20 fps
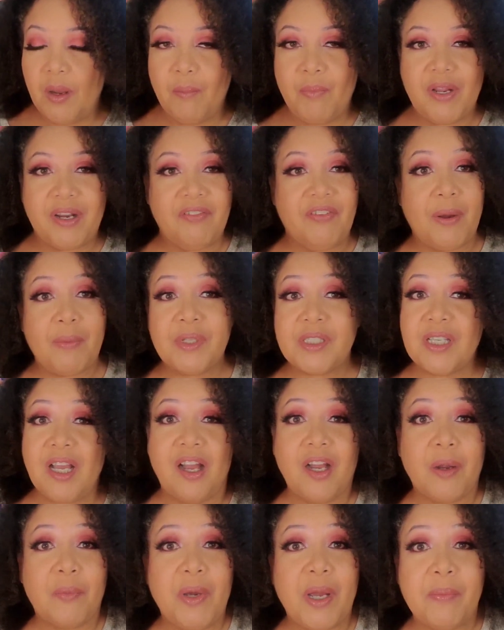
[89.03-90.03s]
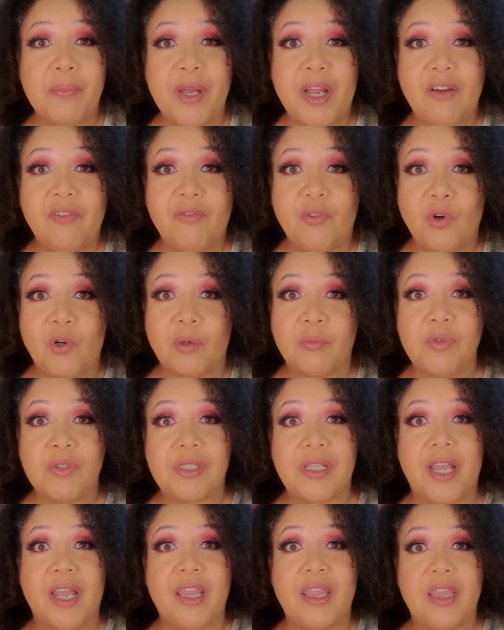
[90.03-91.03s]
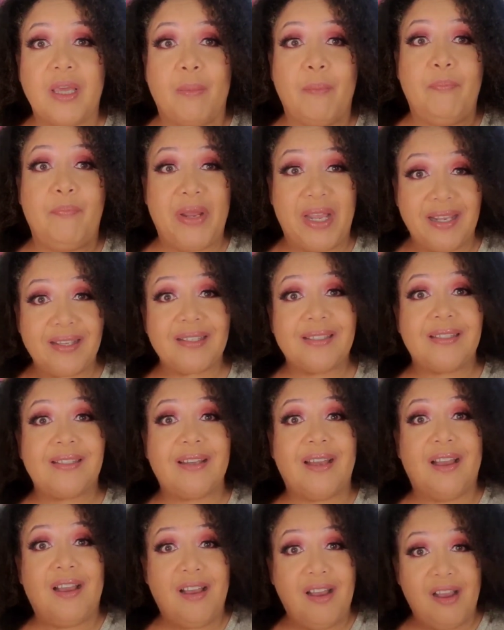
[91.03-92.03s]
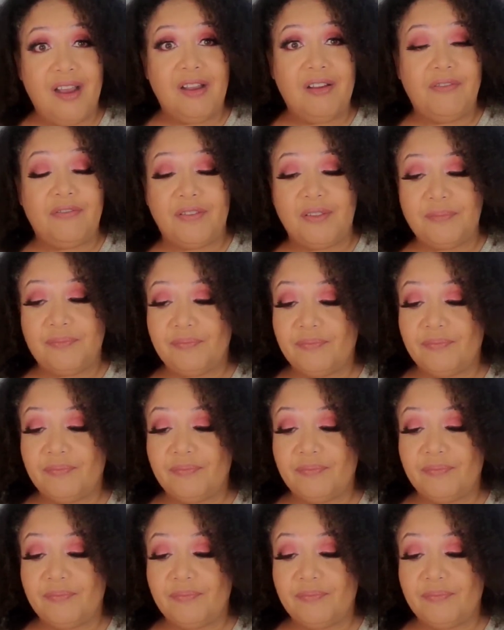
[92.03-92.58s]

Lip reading: but if I'm gonna talk about my affordables and the best of,